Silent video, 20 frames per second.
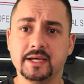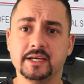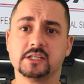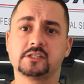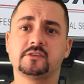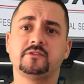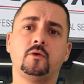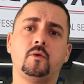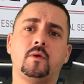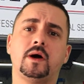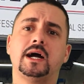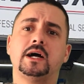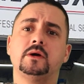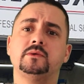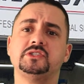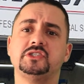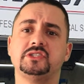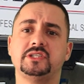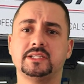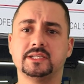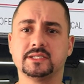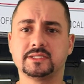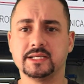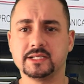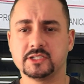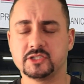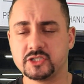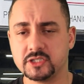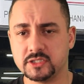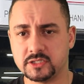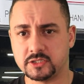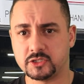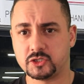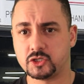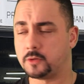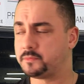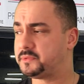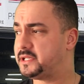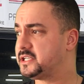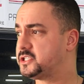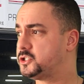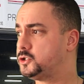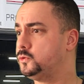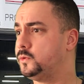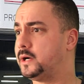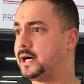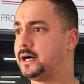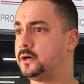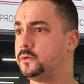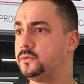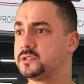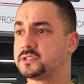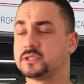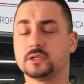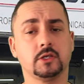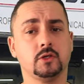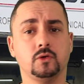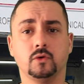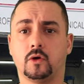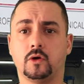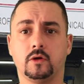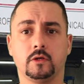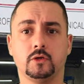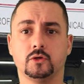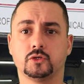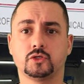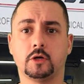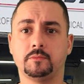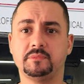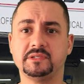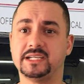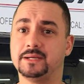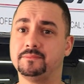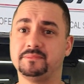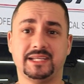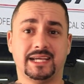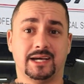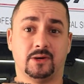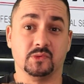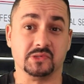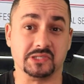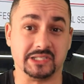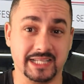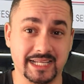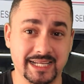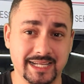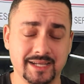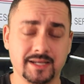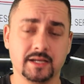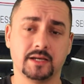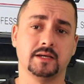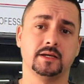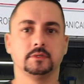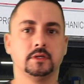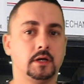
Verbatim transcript: It's four hours. You see, this takes just, job takes two hours. Your, your shop is empty. I was there.